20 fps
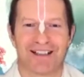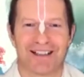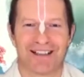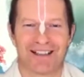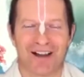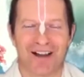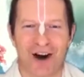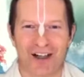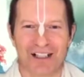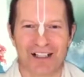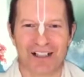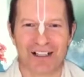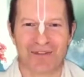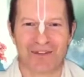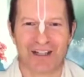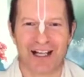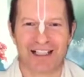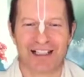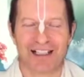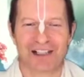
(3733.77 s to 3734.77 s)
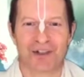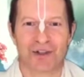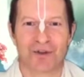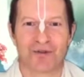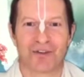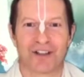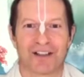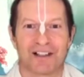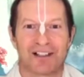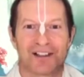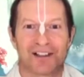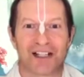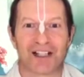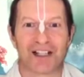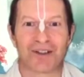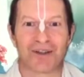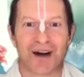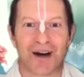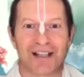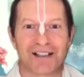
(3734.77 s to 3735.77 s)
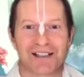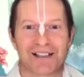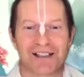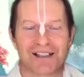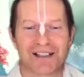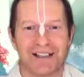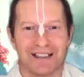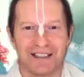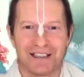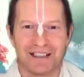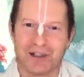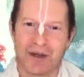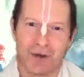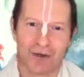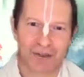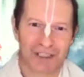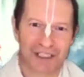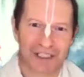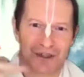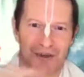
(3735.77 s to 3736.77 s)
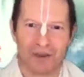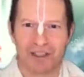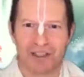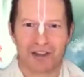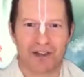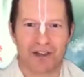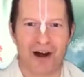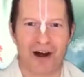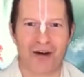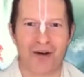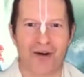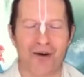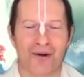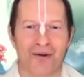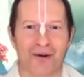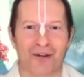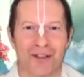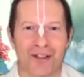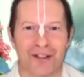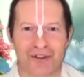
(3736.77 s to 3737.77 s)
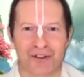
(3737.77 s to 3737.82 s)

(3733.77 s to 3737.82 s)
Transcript: darkness of night is over and the sun rises, he goes into his dark hole.